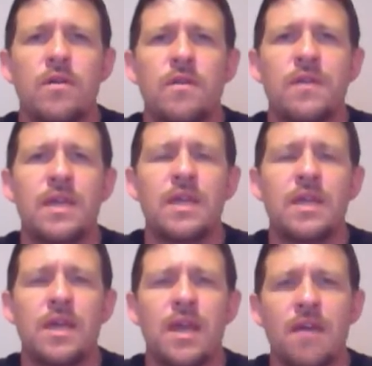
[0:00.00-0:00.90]

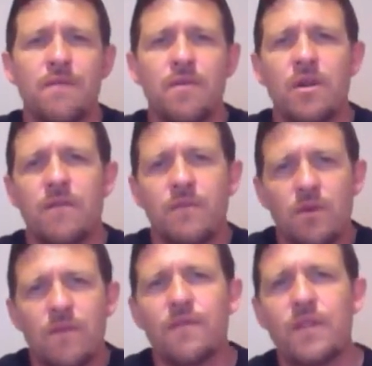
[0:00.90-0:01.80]
the effort of
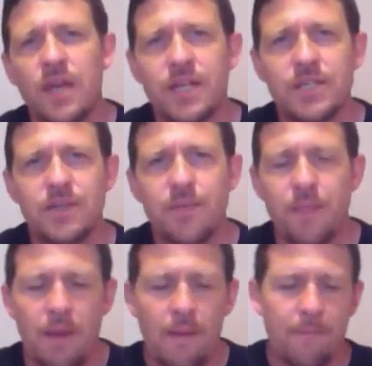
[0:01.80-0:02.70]
your flesh
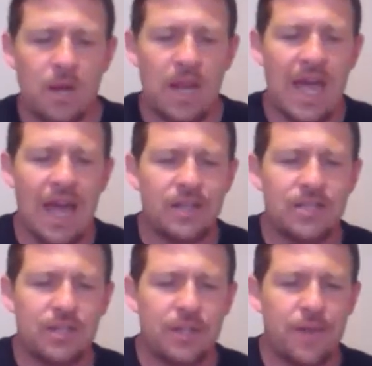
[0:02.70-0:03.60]
but
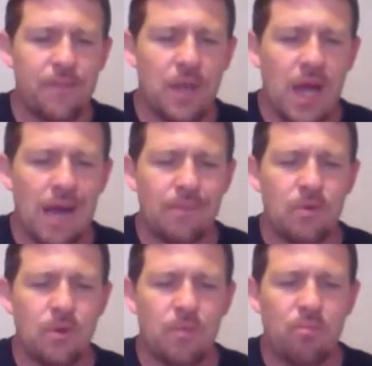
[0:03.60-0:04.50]
actually i'm
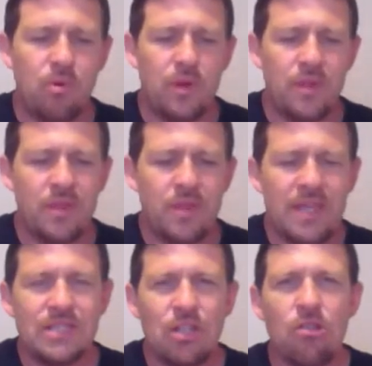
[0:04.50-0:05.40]
going to put
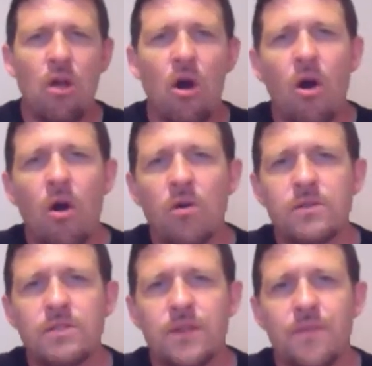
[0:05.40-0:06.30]
these
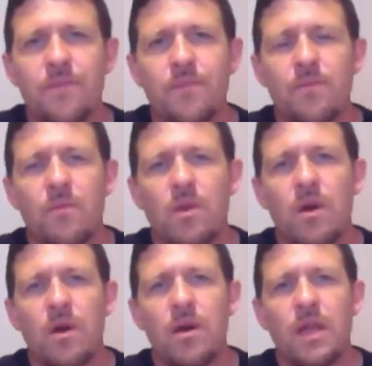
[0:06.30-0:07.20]
laws
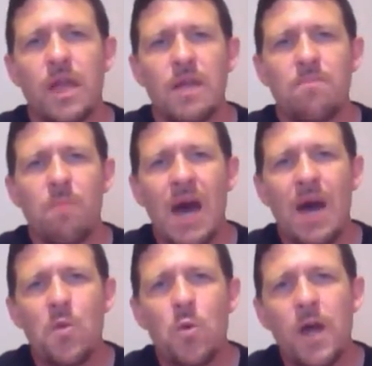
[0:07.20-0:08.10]
uh, my
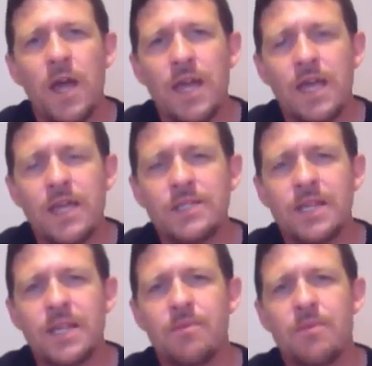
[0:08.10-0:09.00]
ways
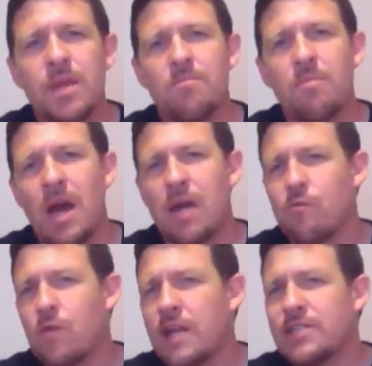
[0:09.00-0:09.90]
and, and my
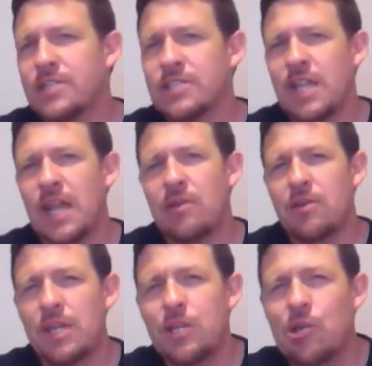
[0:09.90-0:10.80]
righteous
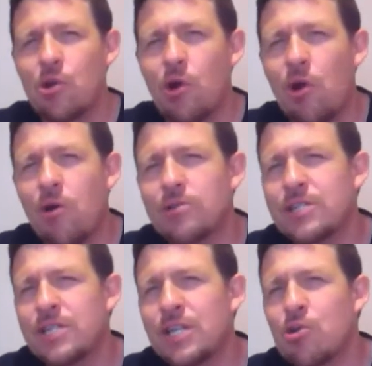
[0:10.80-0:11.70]
standard in your hearts
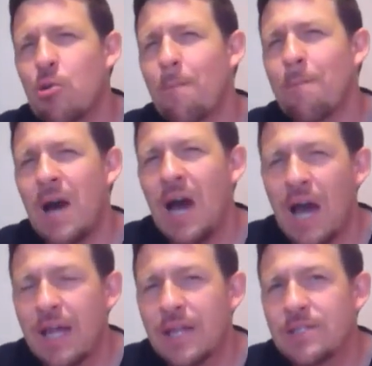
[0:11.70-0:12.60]
and in your
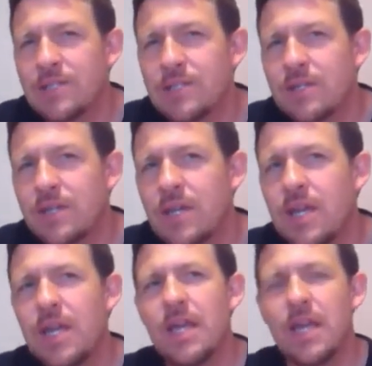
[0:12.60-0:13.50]
minds
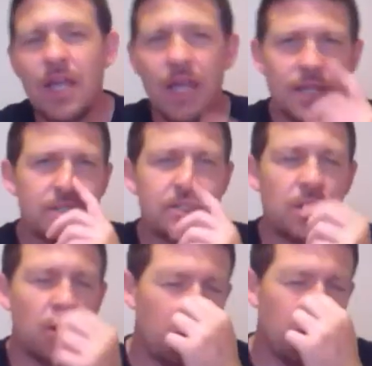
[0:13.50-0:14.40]
and
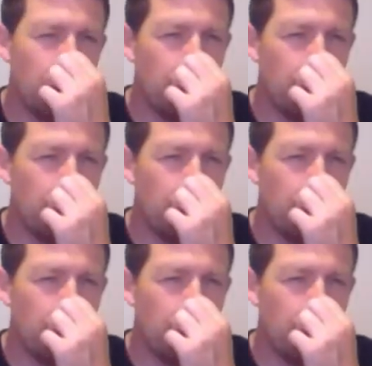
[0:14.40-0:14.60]
so